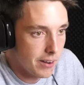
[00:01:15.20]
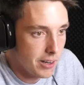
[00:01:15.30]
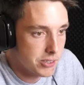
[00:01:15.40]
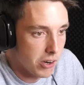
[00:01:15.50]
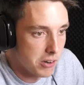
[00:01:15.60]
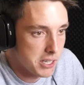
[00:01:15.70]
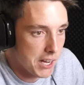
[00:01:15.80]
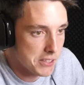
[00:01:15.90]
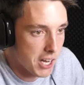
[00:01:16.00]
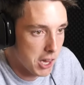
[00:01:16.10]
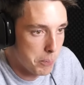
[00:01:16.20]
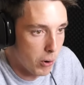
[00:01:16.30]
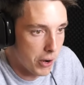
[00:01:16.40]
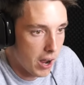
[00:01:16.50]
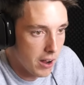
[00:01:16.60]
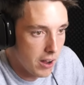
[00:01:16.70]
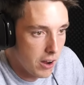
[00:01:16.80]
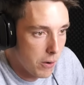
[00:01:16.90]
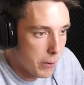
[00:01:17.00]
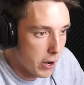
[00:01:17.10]
he's going down the teleporter.
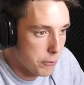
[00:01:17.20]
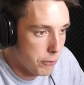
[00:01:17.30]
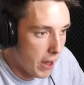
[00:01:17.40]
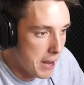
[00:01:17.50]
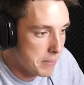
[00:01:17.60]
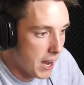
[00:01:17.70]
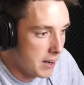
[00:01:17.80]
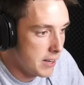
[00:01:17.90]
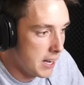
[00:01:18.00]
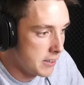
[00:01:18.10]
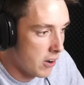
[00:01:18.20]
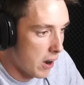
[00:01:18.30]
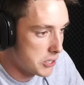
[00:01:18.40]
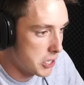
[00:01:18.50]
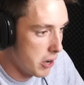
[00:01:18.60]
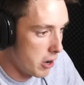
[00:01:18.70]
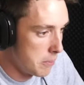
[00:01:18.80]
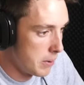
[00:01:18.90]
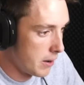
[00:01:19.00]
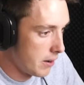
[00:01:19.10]
We got a flame gun and an ice
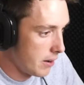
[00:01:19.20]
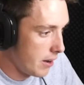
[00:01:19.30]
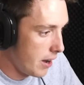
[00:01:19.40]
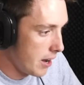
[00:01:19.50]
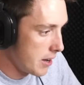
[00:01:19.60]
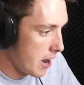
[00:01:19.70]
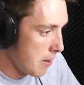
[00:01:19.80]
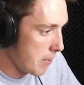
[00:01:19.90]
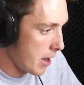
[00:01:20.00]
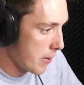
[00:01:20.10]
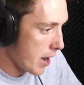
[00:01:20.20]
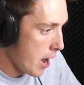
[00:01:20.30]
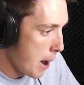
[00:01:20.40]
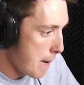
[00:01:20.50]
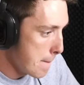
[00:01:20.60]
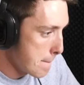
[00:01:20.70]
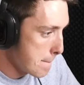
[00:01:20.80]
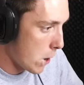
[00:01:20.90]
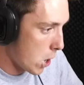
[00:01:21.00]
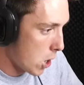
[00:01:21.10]
cube. And yep, there we go.
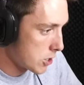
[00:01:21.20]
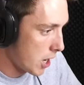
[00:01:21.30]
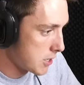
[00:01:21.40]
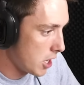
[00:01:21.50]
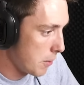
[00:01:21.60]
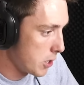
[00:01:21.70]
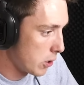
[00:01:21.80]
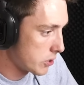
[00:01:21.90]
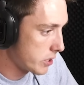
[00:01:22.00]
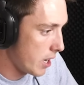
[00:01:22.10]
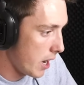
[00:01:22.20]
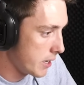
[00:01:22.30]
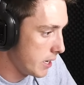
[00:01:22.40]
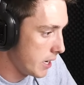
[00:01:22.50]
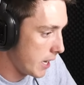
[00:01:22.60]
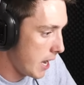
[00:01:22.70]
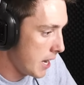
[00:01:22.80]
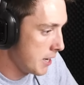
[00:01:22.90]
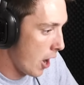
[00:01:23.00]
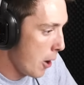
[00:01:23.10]
Oh, don't tell me you're stuck, you
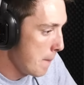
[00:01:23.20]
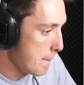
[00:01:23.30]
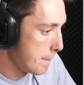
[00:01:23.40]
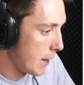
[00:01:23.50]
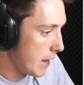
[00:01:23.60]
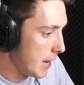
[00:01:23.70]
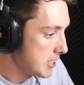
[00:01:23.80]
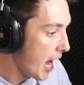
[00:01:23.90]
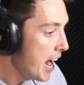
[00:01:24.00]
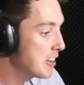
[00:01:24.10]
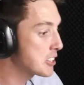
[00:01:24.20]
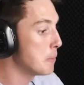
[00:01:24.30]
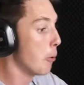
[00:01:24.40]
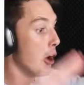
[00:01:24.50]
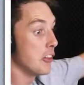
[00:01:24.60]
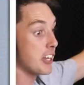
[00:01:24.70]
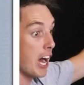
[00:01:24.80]
dickhead. Nope. His head has completely